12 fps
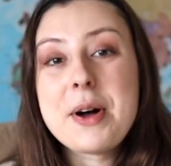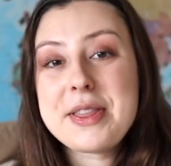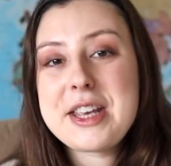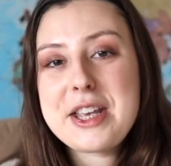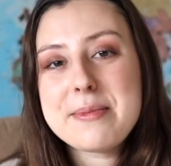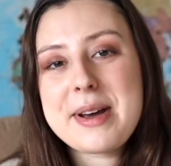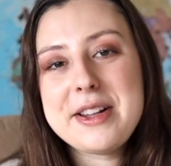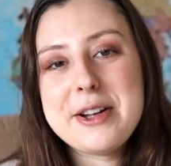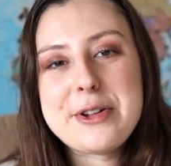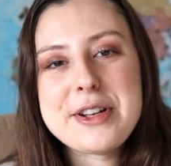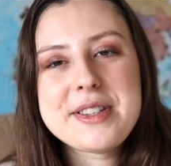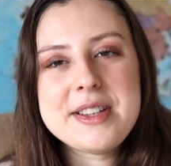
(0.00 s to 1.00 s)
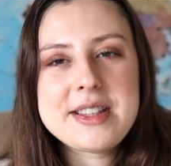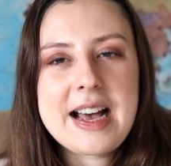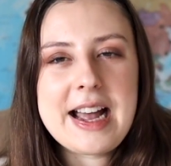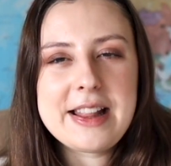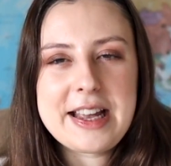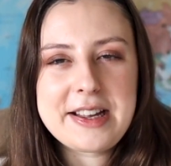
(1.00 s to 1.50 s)
one thing you might notice is
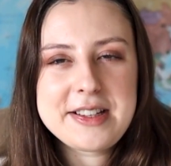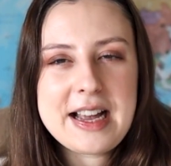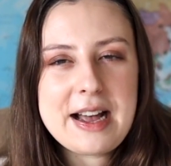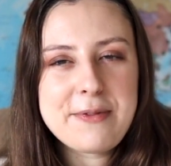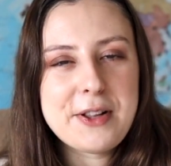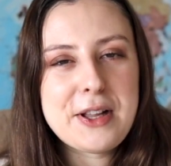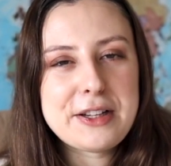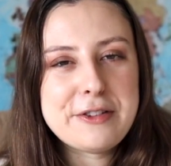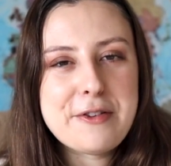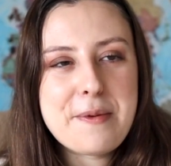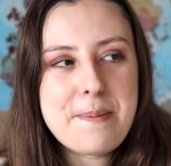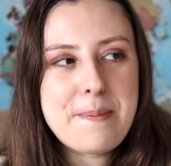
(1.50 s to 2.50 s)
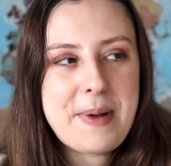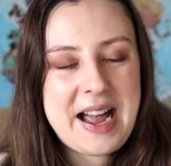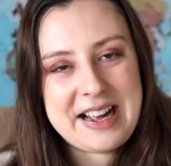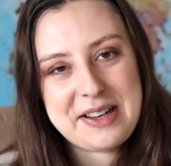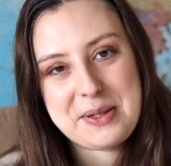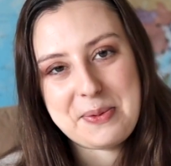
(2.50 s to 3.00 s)
that I like to have a lot of
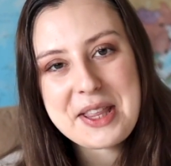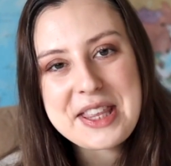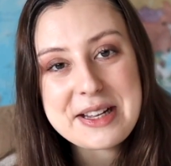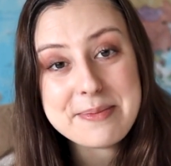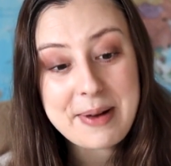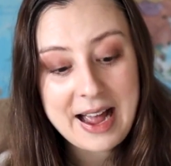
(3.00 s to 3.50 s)
bags within